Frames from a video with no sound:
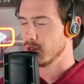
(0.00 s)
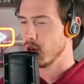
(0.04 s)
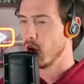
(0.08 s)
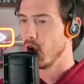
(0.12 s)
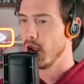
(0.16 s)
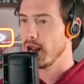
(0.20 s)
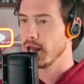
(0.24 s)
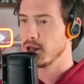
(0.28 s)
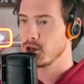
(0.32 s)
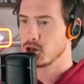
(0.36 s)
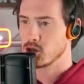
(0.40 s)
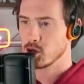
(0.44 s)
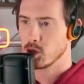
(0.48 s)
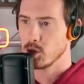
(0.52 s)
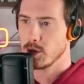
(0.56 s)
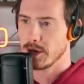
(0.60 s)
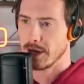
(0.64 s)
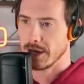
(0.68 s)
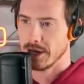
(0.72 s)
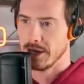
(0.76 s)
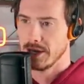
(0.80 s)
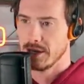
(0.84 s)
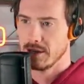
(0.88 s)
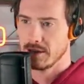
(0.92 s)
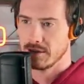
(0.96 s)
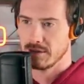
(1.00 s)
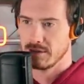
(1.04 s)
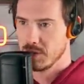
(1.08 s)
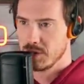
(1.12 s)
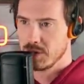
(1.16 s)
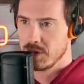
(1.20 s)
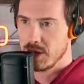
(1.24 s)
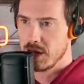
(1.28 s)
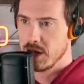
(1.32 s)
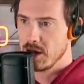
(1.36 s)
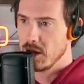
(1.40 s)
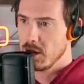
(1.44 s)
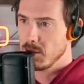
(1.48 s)
I enjoy it,
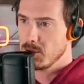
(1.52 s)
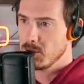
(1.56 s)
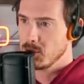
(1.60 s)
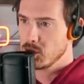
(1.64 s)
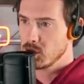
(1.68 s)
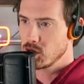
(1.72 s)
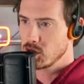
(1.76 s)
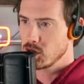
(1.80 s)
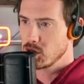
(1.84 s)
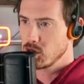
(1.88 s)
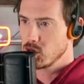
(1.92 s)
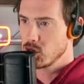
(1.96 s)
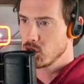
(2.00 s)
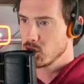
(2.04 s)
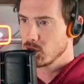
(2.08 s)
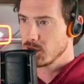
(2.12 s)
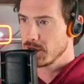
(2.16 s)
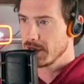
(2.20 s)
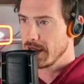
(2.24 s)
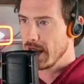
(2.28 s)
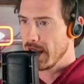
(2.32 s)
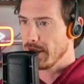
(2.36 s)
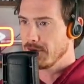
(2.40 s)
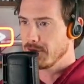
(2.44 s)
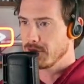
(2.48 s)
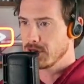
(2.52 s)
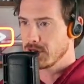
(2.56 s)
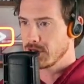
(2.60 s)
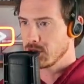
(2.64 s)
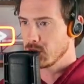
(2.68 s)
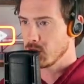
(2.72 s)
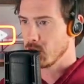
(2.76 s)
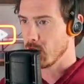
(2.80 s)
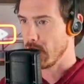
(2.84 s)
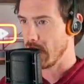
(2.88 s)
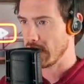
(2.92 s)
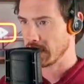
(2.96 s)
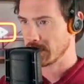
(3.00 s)
but then I'm just enjoying every
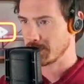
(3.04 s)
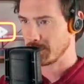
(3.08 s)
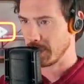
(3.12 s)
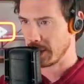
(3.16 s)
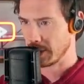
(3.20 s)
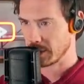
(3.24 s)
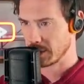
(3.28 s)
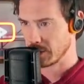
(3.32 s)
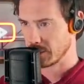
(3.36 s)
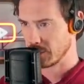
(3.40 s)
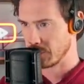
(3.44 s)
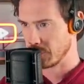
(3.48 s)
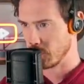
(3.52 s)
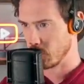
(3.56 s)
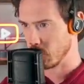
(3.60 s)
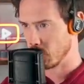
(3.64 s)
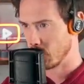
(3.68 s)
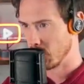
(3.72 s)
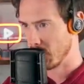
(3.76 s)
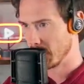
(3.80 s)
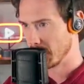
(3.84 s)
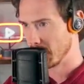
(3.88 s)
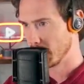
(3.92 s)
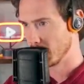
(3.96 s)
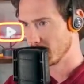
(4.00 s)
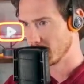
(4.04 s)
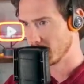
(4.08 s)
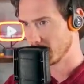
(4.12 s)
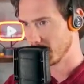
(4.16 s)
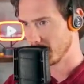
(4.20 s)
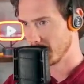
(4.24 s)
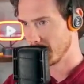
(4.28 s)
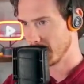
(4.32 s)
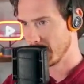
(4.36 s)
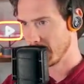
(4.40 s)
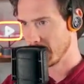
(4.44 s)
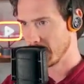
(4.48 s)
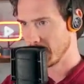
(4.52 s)
single aspect of Fortnite. There was
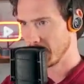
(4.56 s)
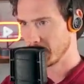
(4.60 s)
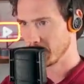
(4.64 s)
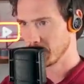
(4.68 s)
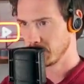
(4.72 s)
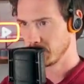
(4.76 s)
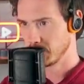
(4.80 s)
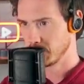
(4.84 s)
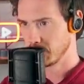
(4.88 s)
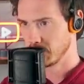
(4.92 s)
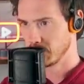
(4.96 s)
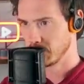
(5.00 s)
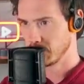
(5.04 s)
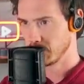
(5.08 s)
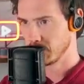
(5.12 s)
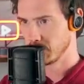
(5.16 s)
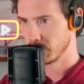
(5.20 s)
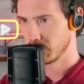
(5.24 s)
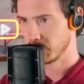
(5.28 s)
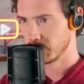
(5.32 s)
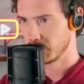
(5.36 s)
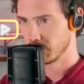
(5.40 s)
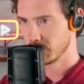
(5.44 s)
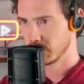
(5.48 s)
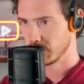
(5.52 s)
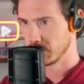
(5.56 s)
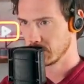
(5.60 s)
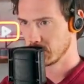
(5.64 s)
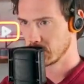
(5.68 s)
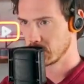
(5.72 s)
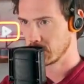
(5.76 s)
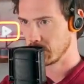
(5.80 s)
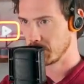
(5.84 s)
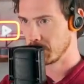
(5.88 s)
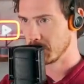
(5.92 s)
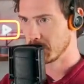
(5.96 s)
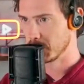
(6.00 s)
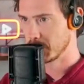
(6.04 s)
somebody here.
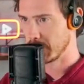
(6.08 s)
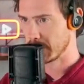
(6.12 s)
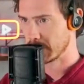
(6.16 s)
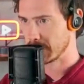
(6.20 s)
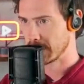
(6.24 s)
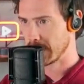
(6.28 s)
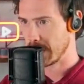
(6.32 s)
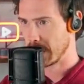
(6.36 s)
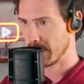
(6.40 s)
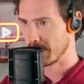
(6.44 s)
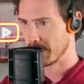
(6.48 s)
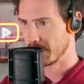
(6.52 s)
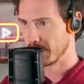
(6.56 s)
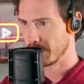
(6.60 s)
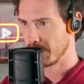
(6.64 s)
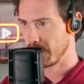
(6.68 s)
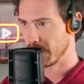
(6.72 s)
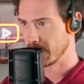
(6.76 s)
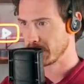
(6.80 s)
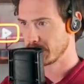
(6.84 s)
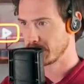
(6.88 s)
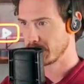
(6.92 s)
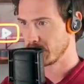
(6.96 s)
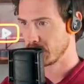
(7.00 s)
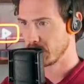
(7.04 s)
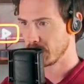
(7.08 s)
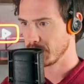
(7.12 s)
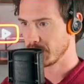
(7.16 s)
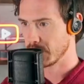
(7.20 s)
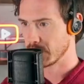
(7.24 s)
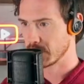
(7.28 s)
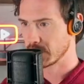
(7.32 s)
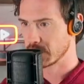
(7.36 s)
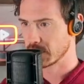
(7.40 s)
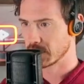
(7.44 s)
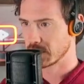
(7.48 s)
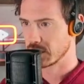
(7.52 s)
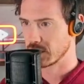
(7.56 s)
Somebody's about to get a face full of
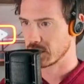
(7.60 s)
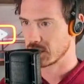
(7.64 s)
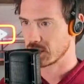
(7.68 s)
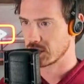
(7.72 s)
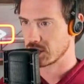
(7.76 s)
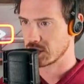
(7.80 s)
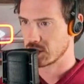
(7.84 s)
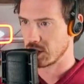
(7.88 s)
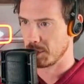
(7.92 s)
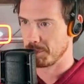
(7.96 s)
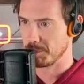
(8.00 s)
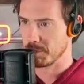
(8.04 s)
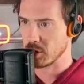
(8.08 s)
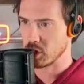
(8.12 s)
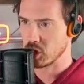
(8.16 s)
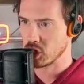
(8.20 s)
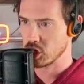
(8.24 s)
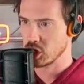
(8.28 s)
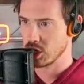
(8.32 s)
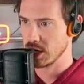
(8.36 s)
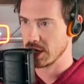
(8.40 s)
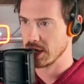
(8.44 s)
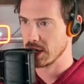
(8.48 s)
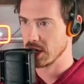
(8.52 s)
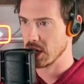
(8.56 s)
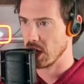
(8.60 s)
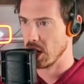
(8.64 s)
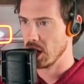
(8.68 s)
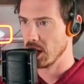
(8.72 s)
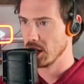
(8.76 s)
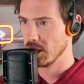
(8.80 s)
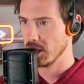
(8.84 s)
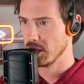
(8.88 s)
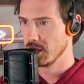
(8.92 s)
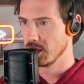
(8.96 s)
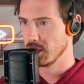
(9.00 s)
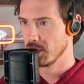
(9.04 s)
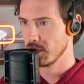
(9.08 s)
this submachine
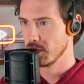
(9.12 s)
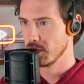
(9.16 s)
gun.